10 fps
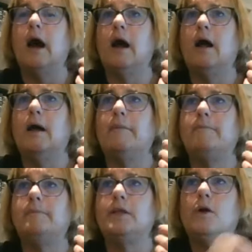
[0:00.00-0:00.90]

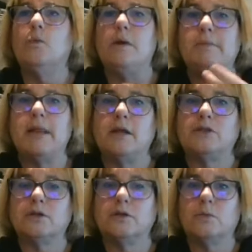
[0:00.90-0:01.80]
Women
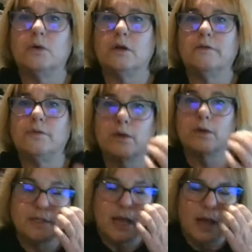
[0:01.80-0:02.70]
entered the
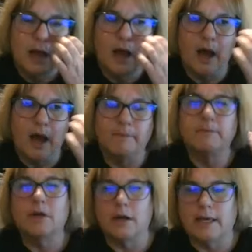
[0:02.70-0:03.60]
workforce,
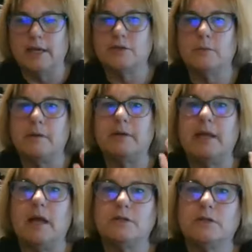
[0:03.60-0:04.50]
Caucasian
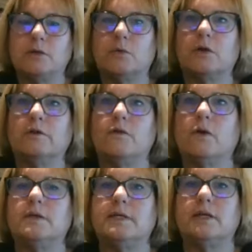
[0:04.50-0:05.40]
women entered the
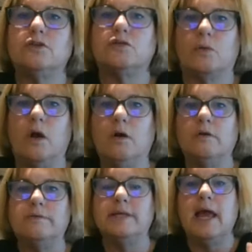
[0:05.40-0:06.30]
workforce in
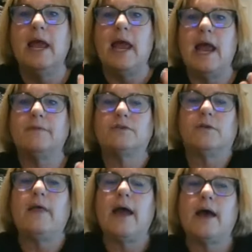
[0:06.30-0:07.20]
droves
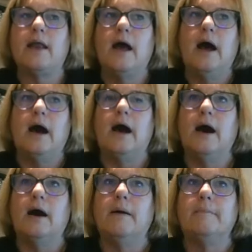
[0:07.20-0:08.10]
after that.
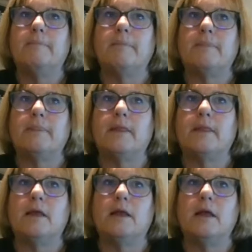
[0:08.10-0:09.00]

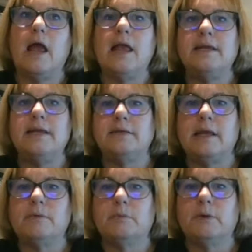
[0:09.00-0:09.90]
And yet
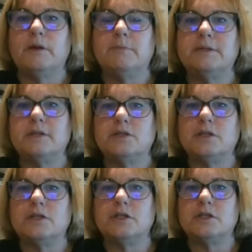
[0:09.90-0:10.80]
they were put in
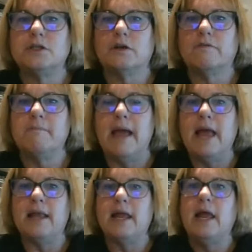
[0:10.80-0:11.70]
positions to serve
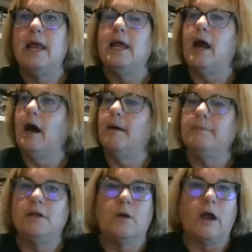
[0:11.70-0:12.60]
men.
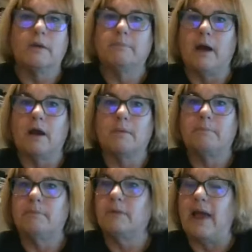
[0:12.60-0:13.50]

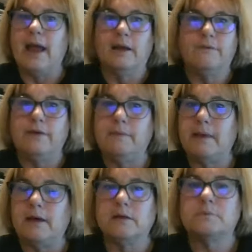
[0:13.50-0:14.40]
Our Black
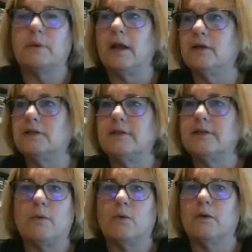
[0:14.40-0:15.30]
females prior to
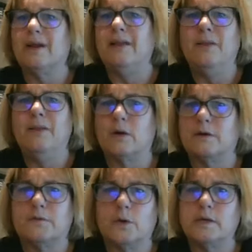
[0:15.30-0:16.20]
that were in the
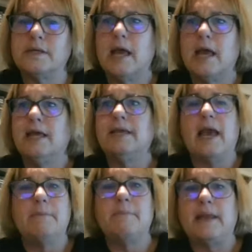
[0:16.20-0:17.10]
workforce,
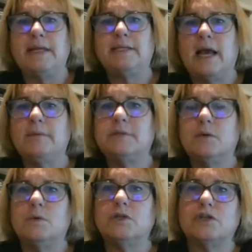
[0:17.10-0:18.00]
yet many times
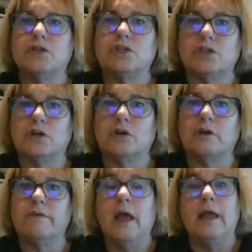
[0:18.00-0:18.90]
it was to
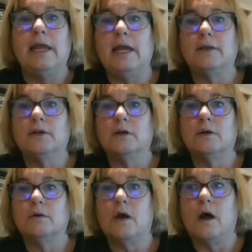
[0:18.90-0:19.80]
serve
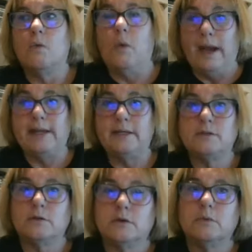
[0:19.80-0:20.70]
either
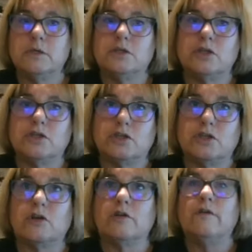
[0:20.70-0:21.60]
whites or it was to
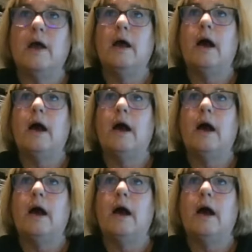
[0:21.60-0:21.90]
serve